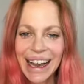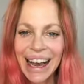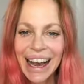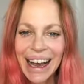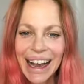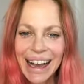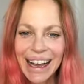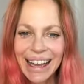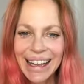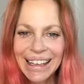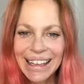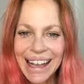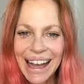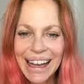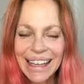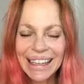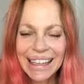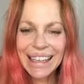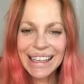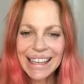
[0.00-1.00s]
hi,
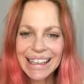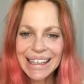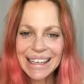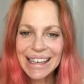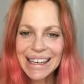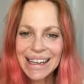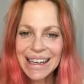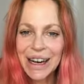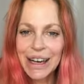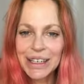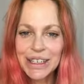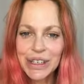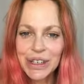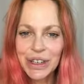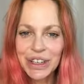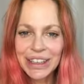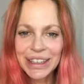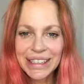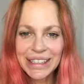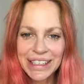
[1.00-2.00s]
Colleen and R.
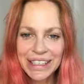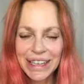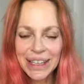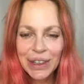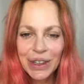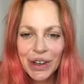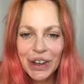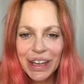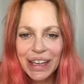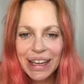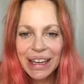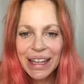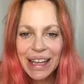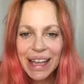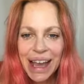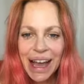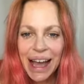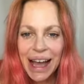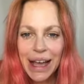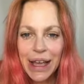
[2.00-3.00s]
J. Lloyd.
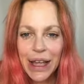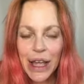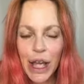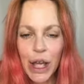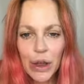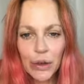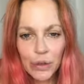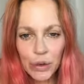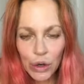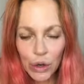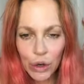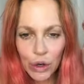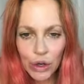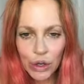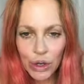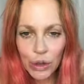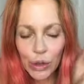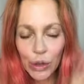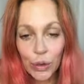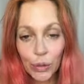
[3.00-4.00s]
I, I've
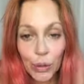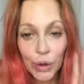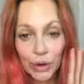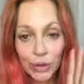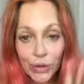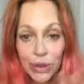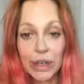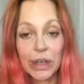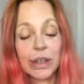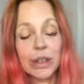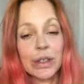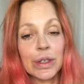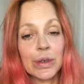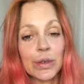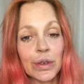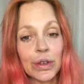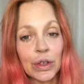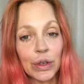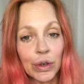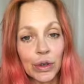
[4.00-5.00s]
recorded three videos
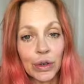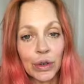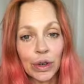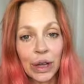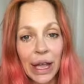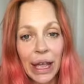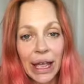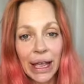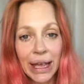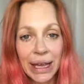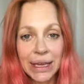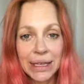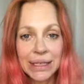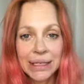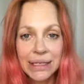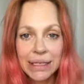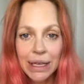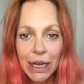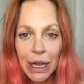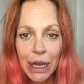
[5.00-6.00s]
for you
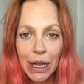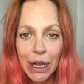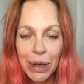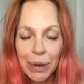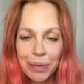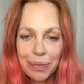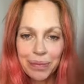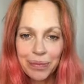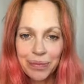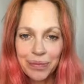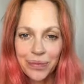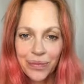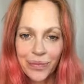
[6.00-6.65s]
and um,